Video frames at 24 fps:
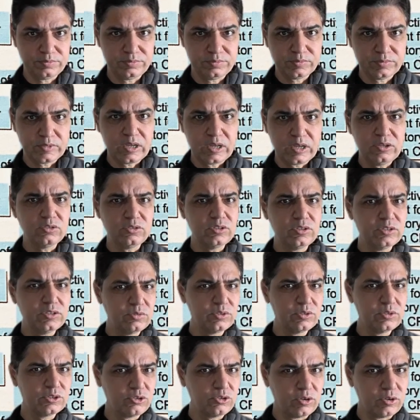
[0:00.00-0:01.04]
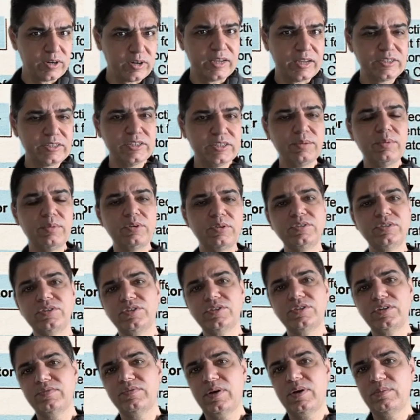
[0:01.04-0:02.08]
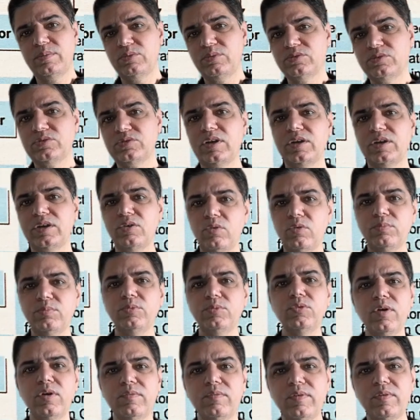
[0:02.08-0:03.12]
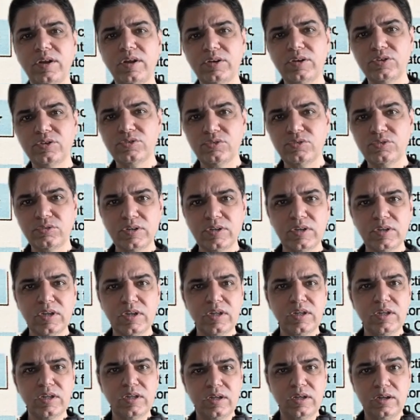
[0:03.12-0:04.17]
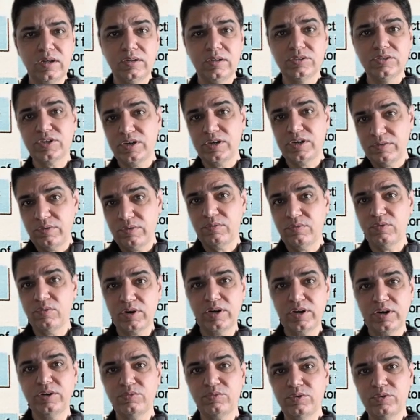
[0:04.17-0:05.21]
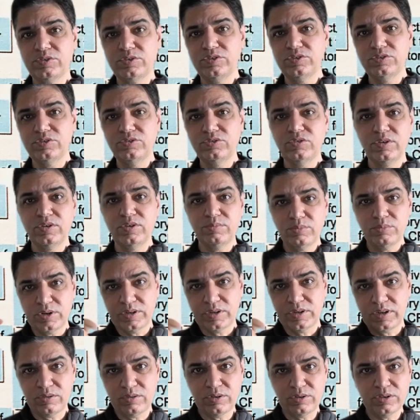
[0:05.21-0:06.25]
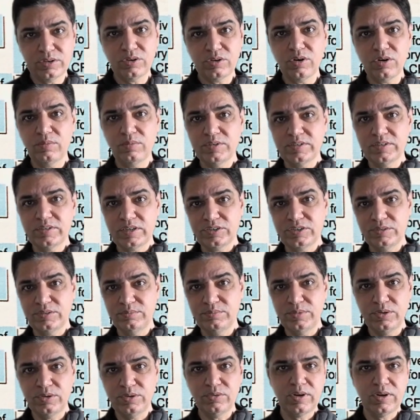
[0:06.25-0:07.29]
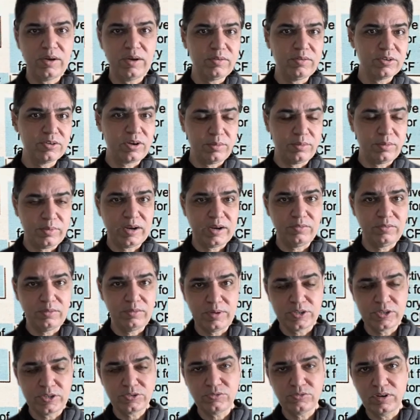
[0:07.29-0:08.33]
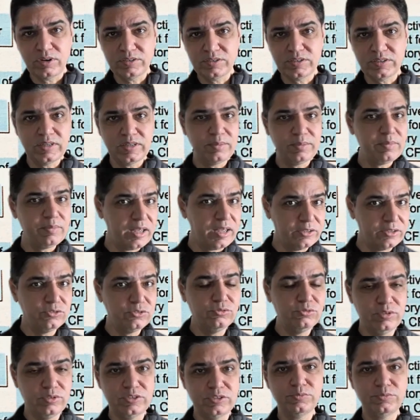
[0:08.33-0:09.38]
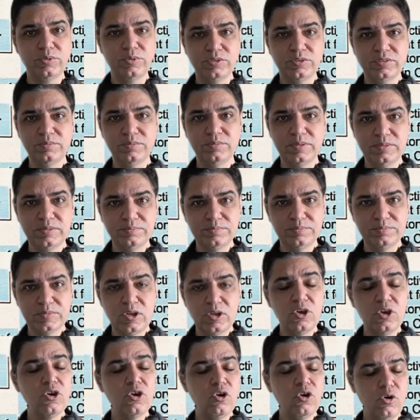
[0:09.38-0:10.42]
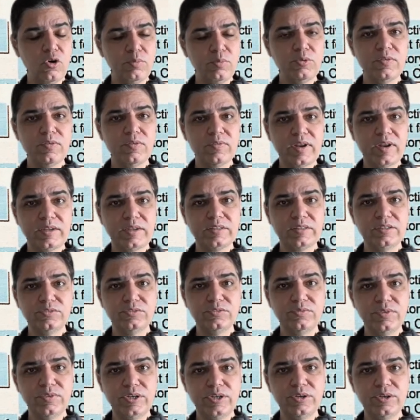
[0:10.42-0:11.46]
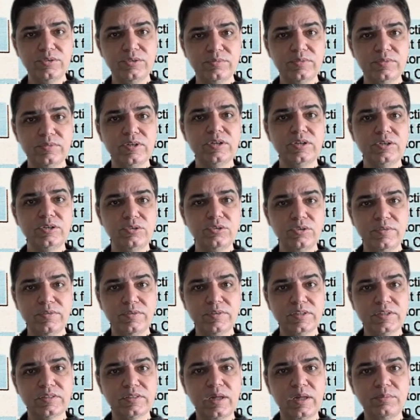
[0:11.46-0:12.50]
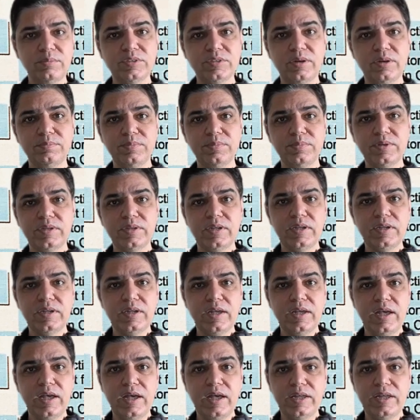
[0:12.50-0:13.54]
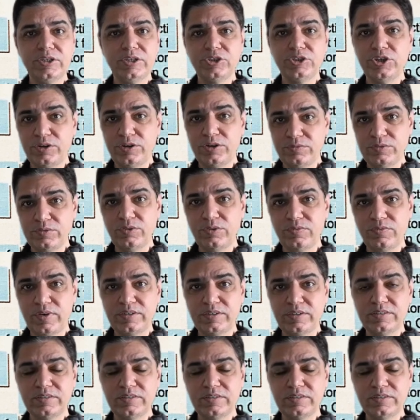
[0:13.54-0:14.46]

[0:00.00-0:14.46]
So this was a short lecture about cystic fibrosis. I hope you have understood. Still, if you've got any questions, you can put it down in the comment section below, and I will try my level best to answer them as soon as possible. Hope you have liked this video. Do give it a thumbs up and share it with your friends.